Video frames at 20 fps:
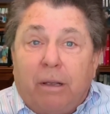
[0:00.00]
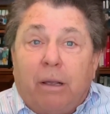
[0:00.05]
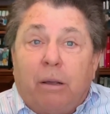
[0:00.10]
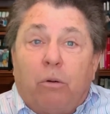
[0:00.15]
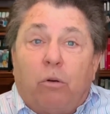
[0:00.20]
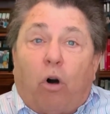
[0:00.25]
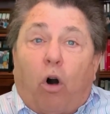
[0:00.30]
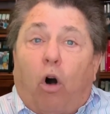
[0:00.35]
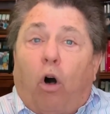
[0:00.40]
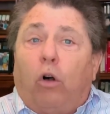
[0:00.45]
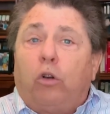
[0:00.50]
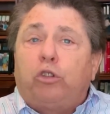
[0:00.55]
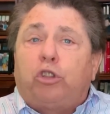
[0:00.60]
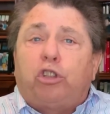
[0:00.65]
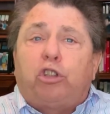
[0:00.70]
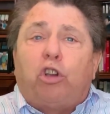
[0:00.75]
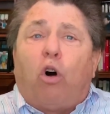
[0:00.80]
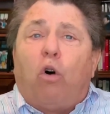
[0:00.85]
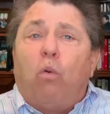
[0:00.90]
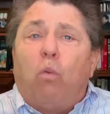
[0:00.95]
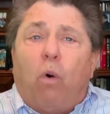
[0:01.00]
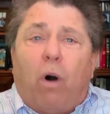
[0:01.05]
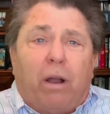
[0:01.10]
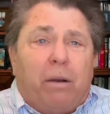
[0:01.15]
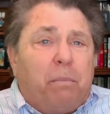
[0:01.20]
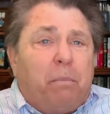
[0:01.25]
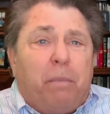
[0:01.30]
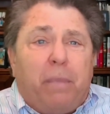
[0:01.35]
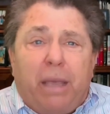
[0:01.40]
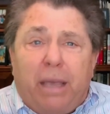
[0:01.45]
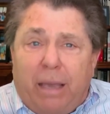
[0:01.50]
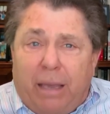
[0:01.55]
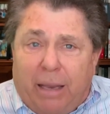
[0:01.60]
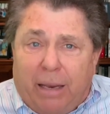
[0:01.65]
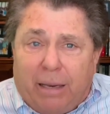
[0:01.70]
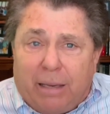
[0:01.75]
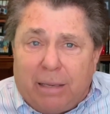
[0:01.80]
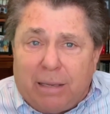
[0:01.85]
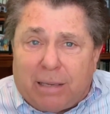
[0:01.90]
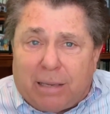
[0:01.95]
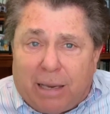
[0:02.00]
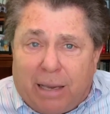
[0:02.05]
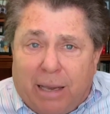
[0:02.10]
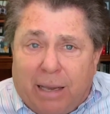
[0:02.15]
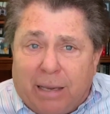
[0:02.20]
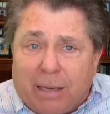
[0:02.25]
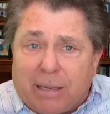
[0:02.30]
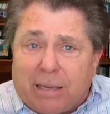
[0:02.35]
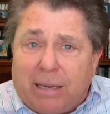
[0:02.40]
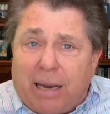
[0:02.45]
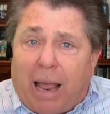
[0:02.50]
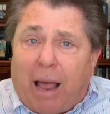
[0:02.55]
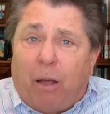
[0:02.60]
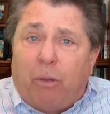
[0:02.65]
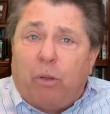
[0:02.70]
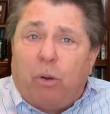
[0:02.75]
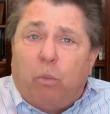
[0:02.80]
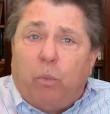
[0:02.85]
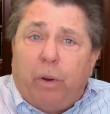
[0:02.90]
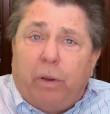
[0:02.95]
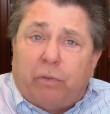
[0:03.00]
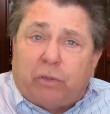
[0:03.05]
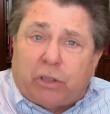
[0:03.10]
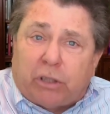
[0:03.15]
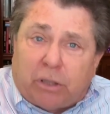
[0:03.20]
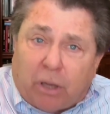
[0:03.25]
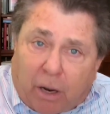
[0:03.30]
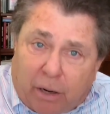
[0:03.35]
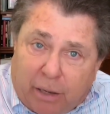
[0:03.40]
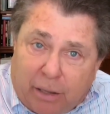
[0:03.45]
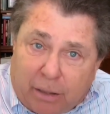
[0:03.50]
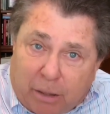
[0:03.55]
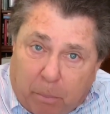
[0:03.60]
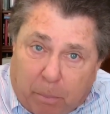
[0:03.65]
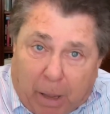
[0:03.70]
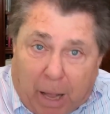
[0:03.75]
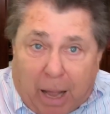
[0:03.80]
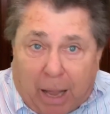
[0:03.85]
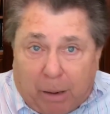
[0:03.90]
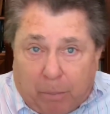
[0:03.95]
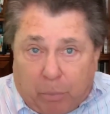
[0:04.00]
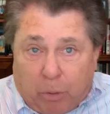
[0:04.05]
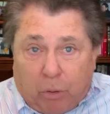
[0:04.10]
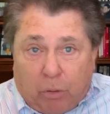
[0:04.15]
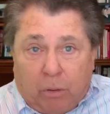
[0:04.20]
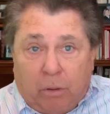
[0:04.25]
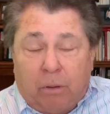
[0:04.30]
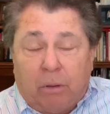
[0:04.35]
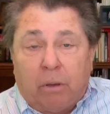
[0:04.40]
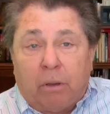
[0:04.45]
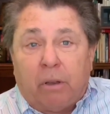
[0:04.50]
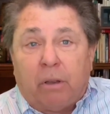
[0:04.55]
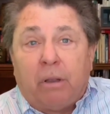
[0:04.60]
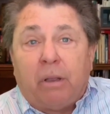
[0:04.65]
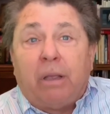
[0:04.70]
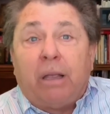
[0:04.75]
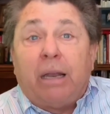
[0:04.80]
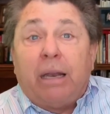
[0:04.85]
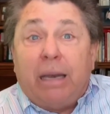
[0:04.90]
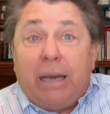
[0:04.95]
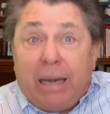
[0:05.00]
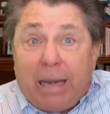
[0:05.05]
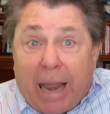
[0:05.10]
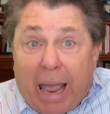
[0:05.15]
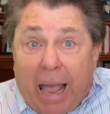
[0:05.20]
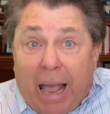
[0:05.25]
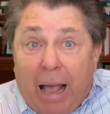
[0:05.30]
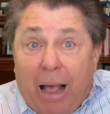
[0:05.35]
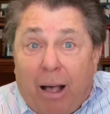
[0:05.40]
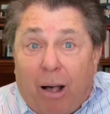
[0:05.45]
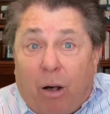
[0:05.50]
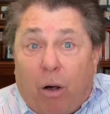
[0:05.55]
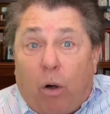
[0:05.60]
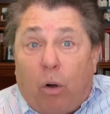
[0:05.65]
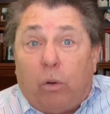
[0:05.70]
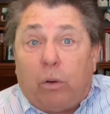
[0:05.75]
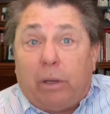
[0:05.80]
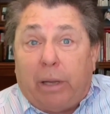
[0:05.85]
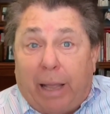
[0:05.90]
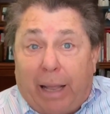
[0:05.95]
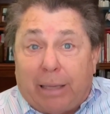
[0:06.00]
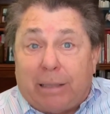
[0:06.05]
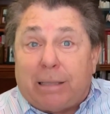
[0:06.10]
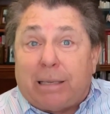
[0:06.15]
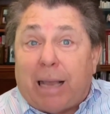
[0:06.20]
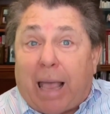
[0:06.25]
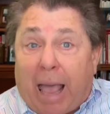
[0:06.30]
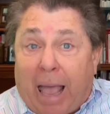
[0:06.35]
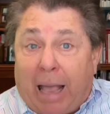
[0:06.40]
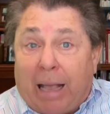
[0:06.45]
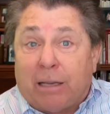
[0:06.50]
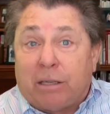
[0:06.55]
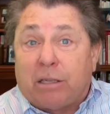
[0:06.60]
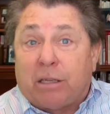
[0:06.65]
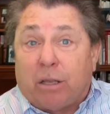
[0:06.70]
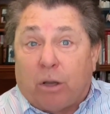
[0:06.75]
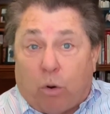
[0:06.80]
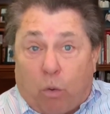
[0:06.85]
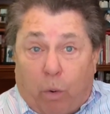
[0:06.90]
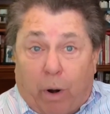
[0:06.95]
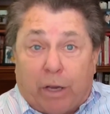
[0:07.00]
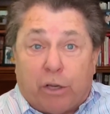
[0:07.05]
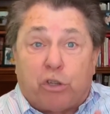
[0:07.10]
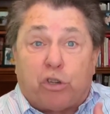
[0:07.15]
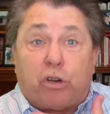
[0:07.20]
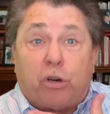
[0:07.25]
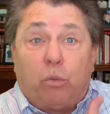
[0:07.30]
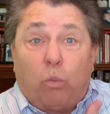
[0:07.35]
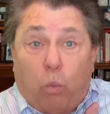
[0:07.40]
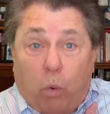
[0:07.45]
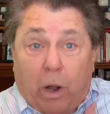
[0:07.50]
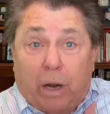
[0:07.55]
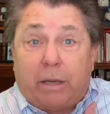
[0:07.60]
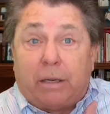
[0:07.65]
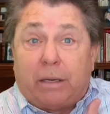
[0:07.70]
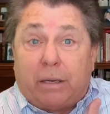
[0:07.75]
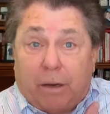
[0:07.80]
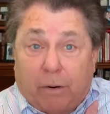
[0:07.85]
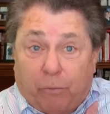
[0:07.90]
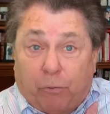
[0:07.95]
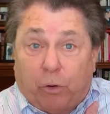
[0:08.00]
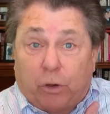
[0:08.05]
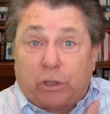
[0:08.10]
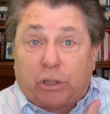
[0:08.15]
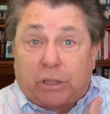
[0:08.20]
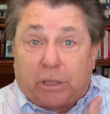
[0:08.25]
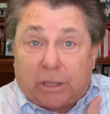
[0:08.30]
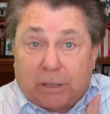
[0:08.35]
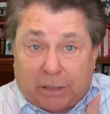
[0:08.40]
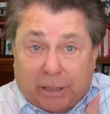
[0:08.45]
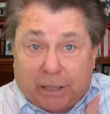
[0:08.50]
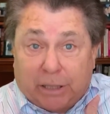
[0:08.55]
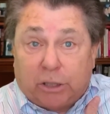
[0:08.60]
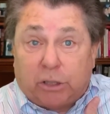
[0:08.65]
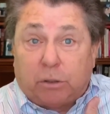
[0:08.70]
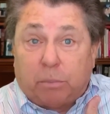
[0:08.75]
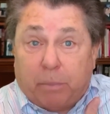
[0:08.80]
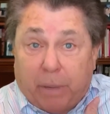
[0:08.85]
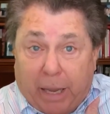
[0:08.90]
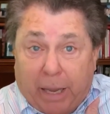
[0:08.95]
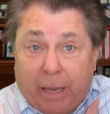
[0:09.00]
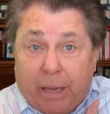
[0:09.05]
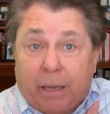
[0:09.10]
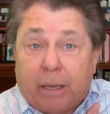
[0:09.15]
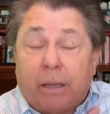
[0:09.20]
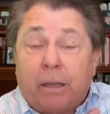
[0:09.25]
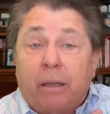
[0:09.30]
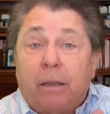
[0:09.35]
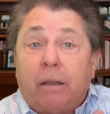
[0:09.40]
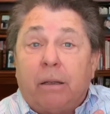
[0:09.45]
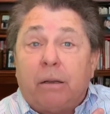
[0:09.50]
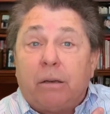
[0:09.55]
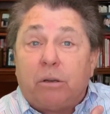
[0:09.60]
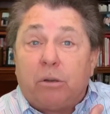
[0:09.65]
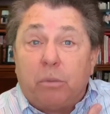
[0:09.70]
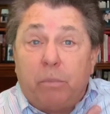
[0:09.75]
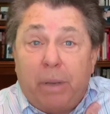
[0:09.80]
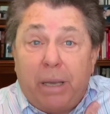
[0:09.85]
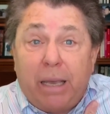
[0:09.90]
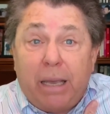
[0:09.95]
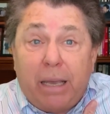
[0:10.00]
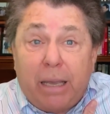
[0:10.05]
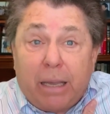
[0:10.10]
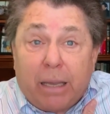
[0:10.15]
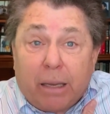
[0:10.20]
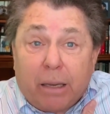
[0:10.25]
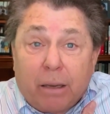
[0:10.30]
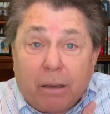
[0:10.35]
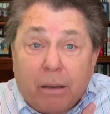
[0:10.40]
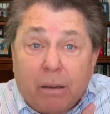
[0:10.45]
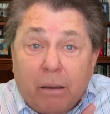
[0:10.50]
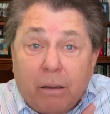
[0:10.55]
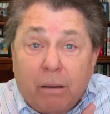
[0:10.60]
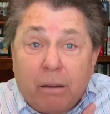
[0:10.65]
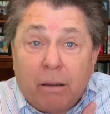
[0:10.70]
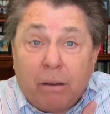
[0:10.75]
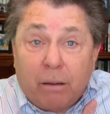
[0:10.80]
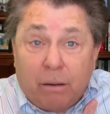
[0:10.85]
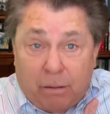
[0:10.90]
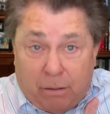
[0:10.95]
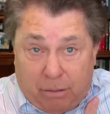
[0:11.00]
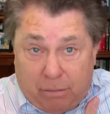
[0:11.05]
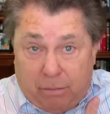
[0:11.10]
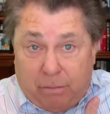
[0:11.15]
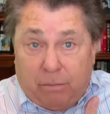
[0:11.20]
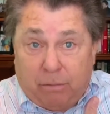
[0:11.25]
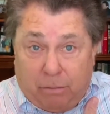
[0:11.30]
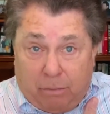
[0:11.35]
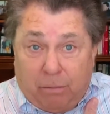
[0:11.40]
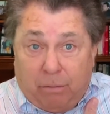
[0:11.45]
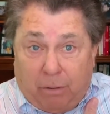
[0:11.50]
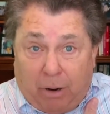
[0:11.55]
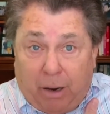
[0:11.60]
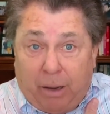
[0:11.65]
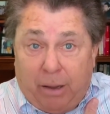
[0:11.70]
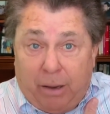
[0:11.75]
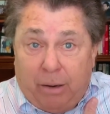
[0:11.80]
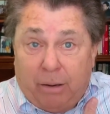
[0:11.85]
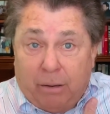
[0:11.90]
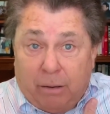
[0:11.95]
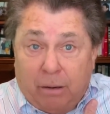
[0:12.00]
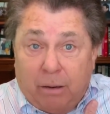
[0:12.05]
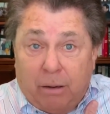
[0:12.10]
All so what means is, now that we've studied the Bible, now let's ask the question, what difference does this make to me? Right?